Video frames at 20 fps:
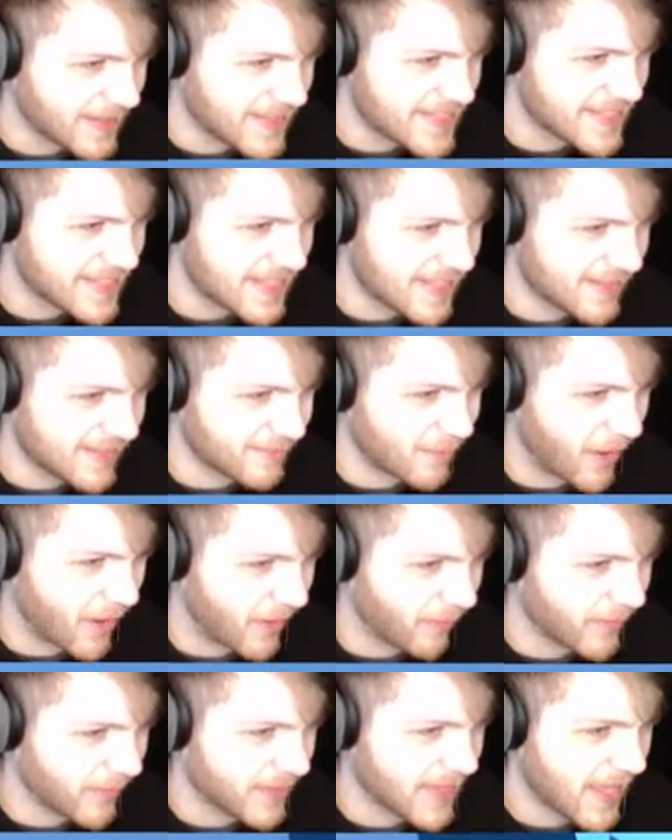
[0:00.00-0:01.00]
see them all.
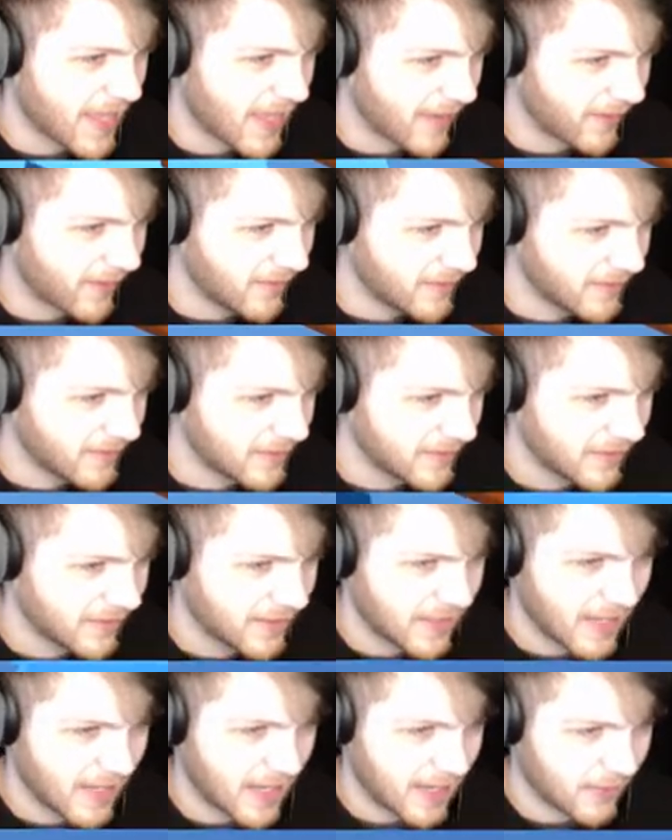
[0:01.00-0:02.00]
What the hell?
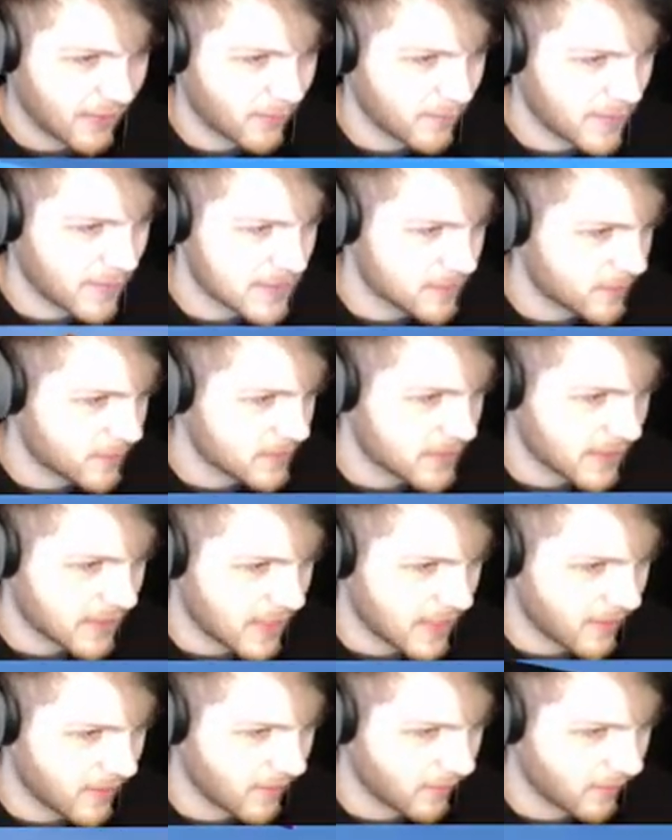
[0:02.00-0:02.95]
How am I supposed to get all